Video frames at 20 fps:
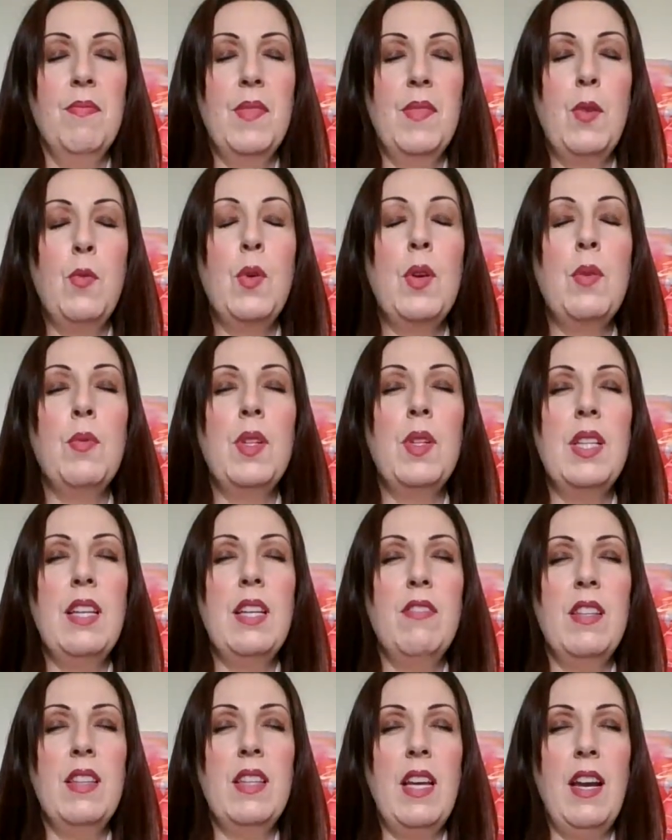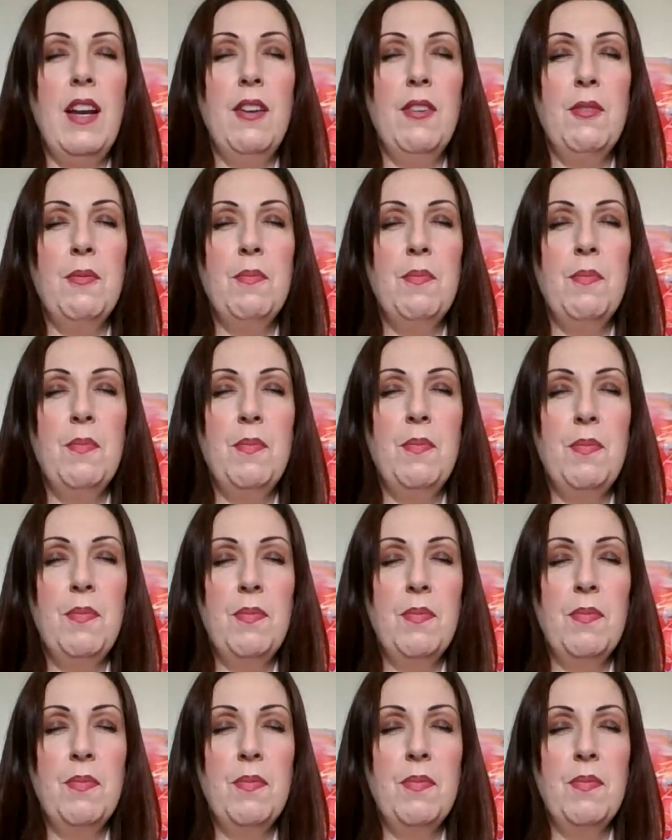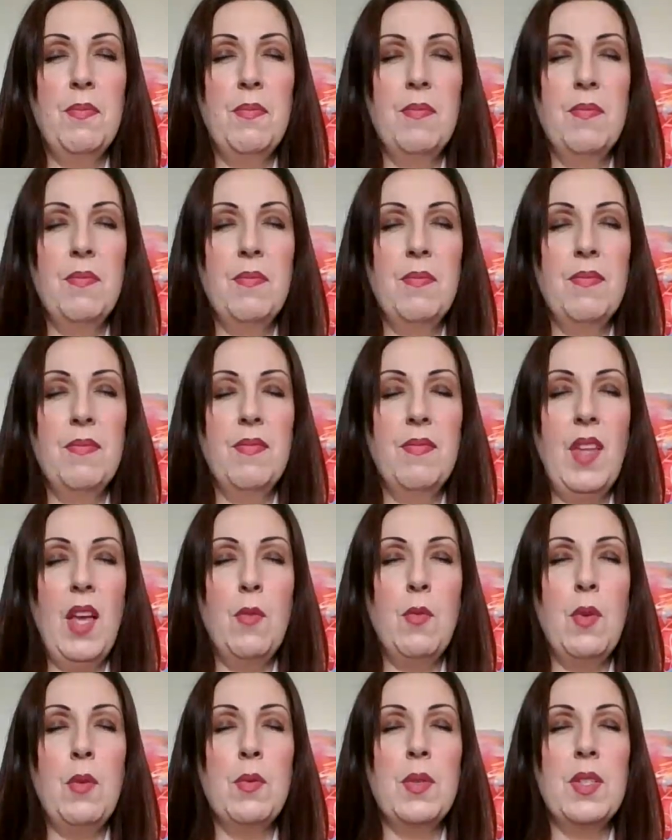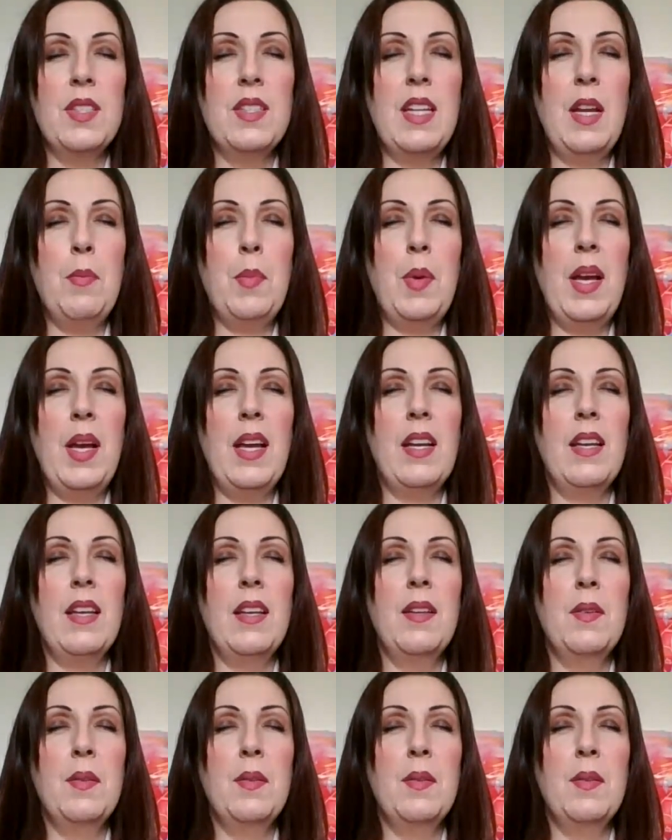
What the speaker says: We will leave it there and we will step back.